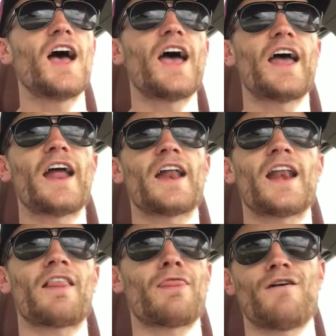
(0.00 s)

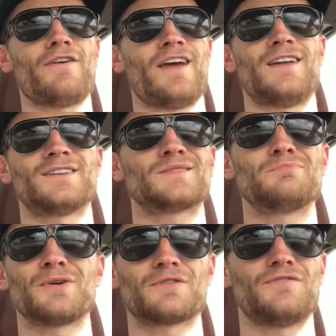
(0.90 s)
and I love it, and it's
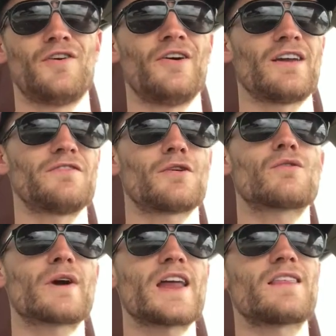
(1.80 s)
beautiful, and I feel
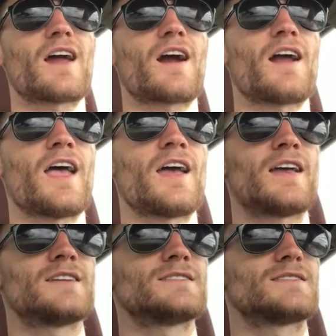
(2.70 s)
great there.
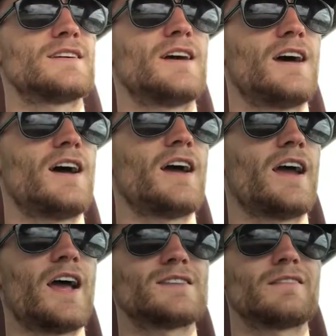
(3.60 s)
And I
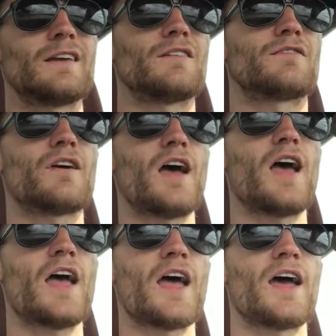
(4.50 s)
had to leave,
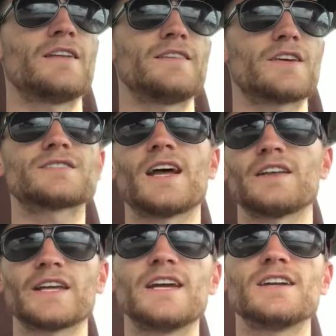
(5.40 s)
and they're
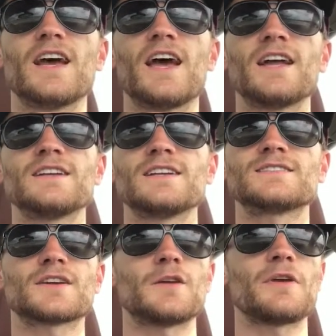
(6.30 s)
selling it, and
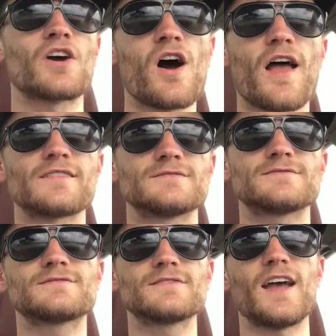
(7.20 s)
it's going to be gone.
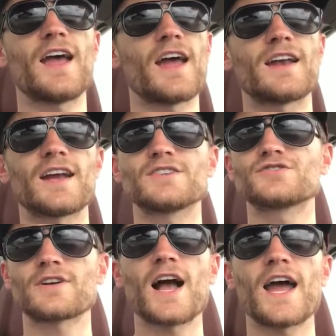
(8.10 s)
And I
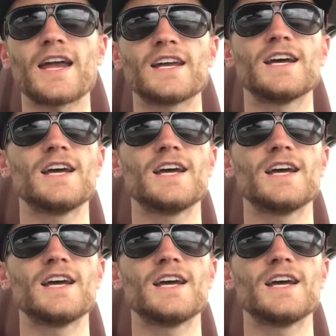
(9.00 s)
tried